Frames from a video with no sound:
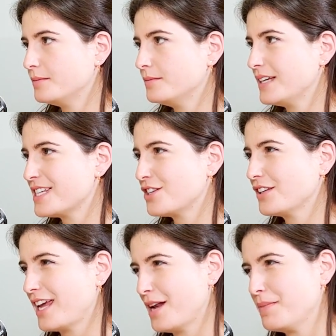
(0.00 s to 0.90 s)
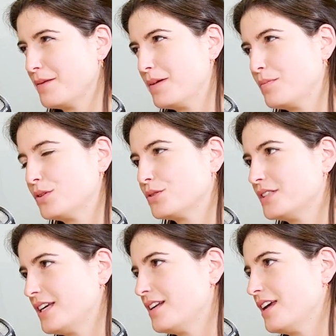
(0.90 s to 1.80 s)
is not helping people to
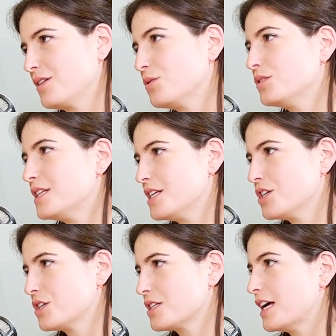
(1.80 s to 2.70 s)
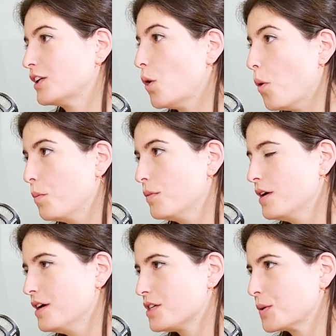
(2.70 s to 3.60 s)
take good decisions at home.
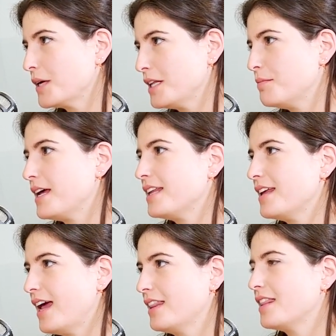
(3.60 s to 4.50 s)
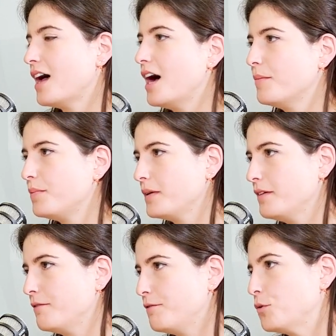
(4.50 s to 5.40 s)
So it may end up
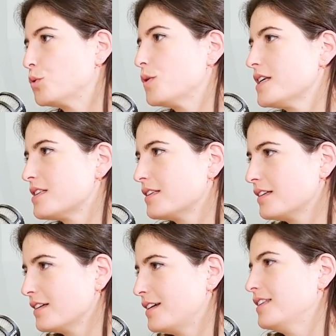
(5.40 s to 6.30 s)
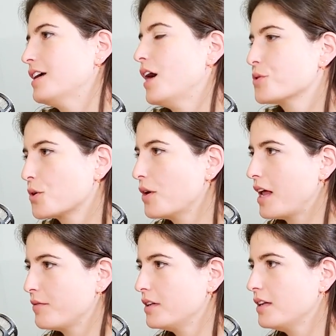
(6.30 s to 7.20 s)
in food waste at the household
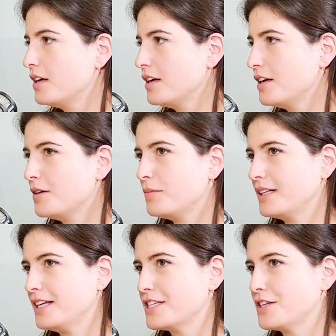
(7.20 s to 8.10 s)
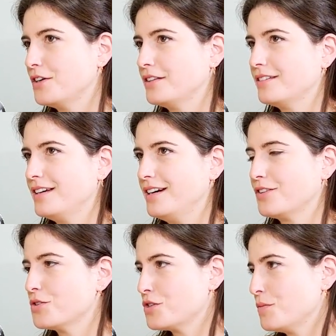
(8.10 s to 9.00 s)
level, but it's not a
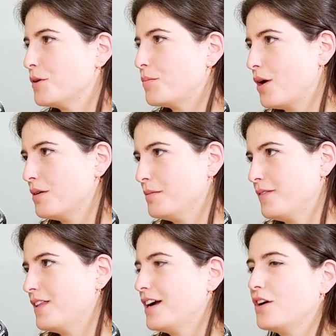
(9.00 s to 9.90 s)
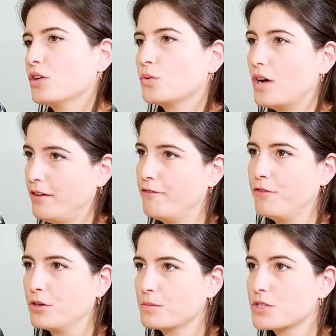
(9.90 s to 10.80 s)
consumer problem if they are not well
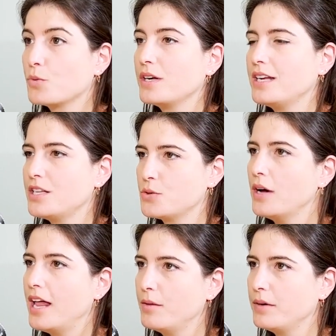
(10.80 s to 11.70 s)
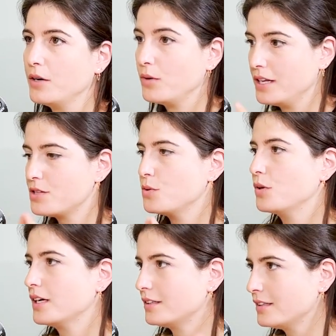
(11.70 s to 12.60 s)
informed. So we need to help, and we need to look at